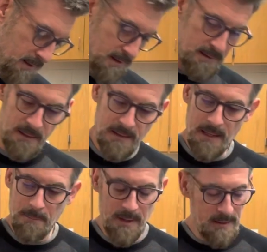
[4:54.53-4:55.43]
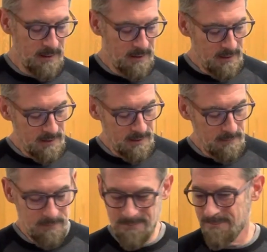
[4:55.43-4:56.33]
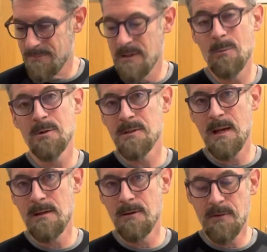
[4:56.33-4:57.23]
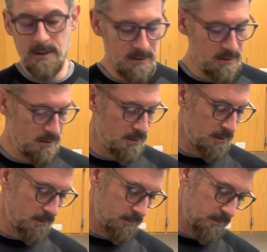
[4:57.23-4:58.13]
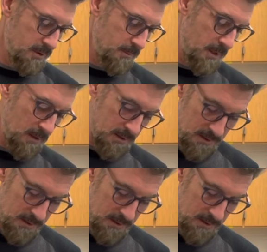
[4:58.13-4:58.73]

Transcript: things like that, but it will stain your fingers, so just be cautious.